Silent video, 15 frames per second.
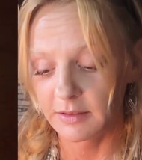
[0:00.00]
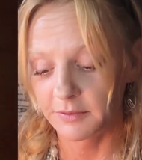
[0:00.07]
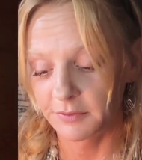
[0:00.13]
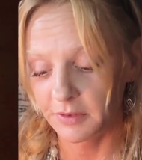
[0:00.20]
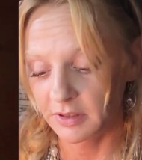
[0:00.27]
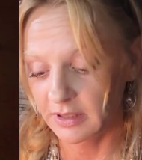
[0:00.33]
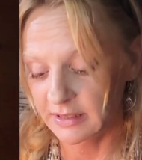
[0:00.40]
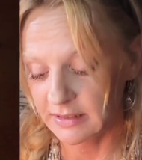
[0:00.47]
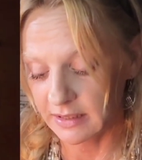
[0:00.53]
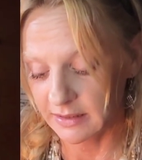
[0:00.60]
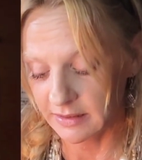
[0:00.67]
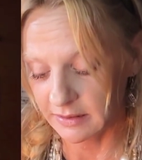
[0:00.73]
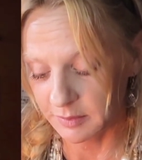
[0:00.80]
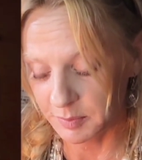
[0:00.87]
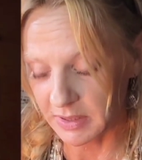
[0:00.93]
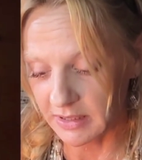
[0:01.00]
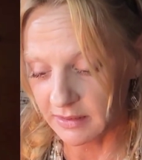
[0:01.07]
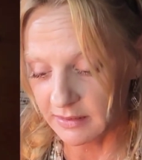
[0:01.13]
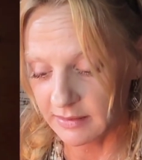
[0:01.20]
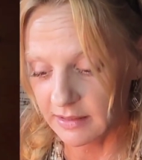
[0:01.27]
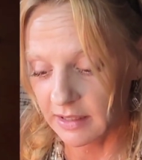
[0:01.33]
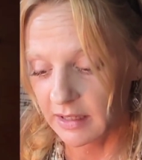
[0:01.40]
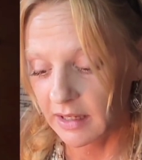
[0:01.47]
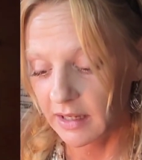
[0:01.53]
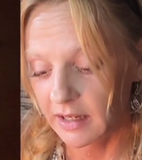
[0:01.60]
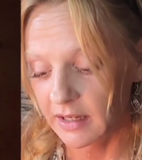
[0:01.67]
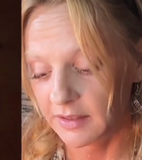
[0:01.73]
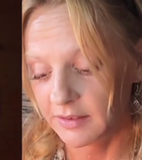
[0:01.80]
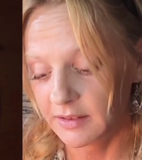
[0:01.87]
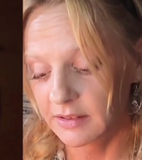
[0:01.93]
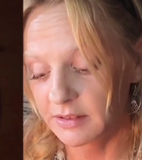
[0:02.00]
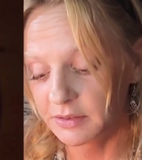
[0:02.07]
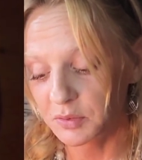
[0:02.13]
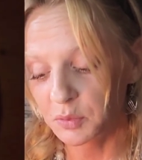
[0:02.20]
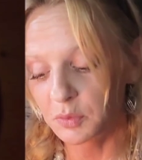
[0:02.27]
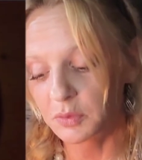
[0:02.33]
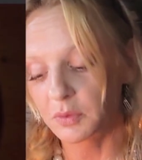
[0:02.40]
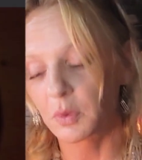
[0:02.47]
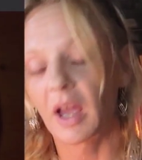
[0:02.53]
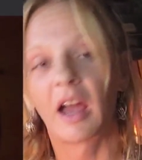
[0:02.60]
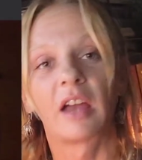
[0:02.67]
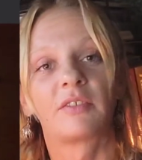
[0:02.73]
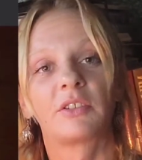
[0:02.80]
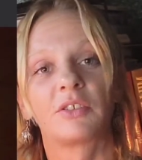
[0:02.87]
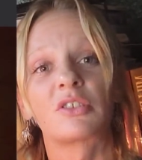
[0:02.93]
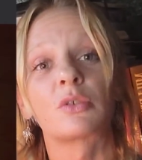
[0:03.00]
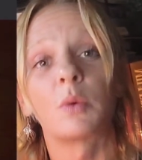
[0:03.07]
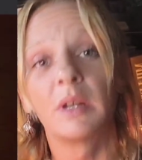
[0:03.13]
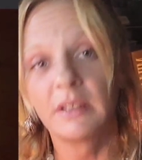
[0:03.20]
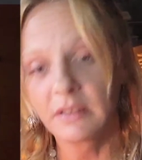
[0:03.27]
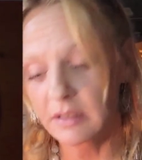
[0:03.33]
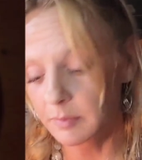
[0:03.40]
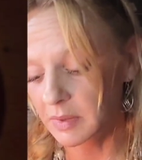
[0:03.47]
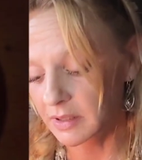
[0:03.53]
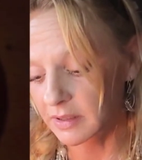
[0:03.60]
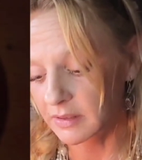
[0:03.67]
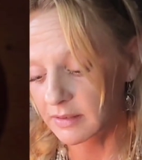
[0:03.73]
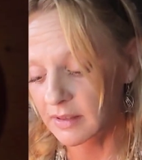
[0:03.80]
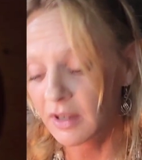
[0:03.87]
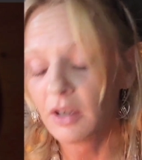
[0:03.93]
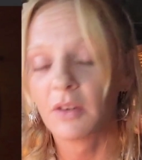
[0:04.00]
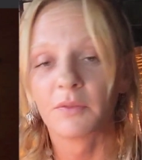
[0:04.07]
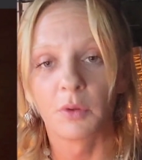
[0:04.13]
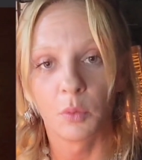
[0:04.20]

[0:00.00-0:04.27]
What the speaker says: fully signed at the base, and this sold after 20 bids for